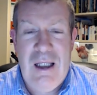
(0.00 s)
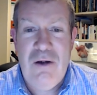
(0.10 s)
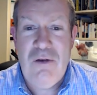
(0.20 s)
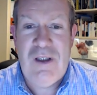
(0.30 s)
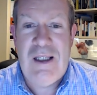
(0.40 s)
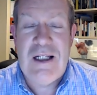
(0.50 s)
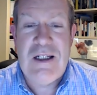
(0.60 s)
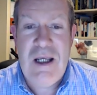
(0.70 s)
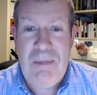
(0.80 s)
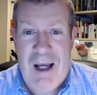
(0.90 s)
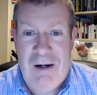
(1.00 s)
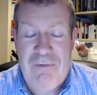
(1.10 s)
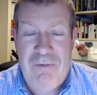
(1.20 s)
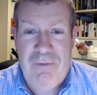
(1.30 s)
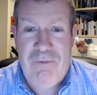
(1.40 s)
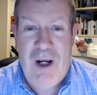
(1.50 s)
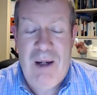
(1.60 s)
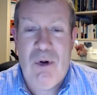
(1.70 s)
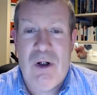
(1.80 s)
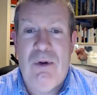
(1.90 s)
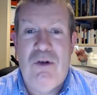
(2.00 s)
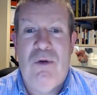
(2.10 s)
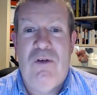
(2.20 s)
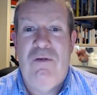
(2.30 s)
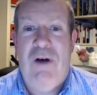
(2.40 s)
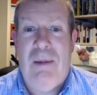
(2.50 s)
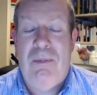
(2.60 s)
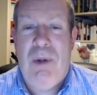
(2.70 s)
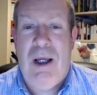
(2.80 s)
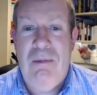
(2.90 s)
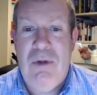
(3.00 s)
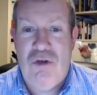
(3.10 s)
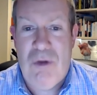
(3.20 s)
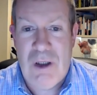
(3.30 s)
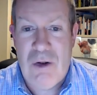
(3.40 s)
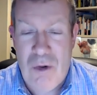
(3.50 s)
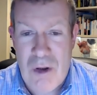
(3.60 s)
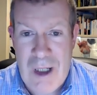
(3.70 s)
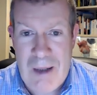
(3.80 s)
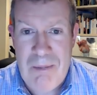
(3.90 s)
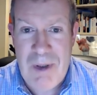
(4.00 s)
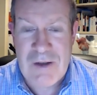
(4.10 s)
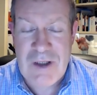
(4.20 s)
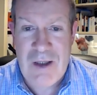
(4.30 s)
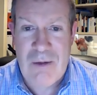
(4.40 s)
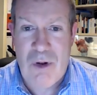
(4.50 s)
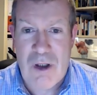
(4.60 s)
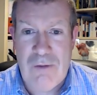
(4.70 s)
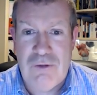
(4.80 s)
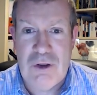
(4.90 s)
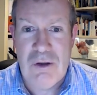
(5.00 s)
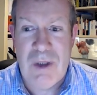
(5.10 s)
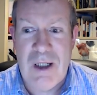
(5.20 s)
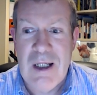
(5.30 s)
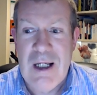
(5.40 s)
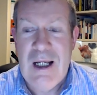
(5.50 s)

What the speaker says: Using the TPAC framework, which was developed by Mishra and Kohler and built on the work of Shulman,